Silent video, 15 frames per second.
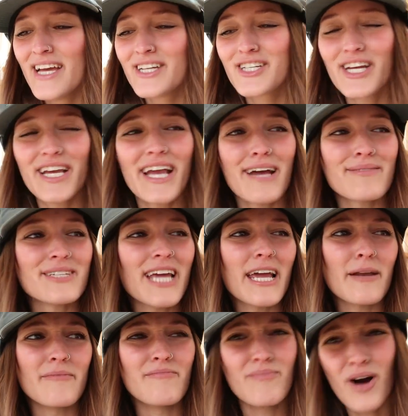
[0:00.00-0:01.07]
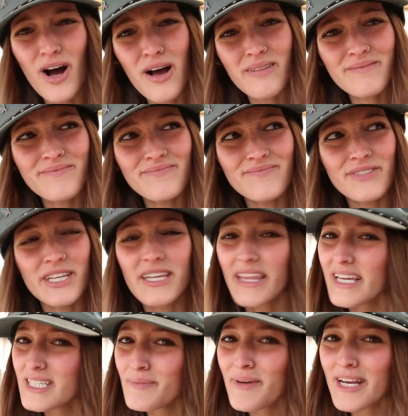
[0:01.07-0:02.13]
she kept saying, Mom, did
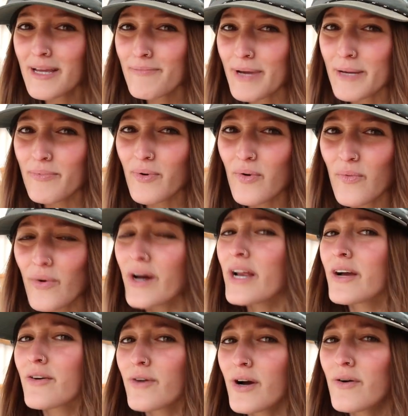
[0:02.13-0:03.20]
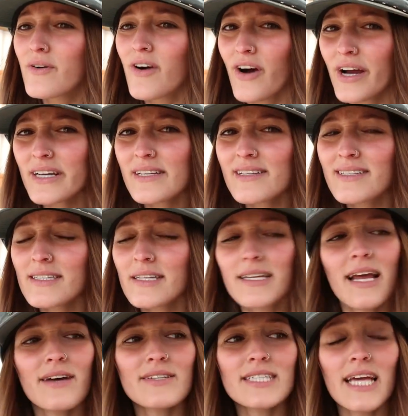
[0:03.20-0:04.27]
this many people want to grow gardens?
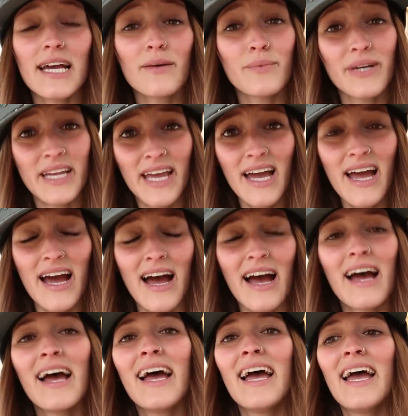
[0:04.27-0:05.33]
And I was like, well, yeah.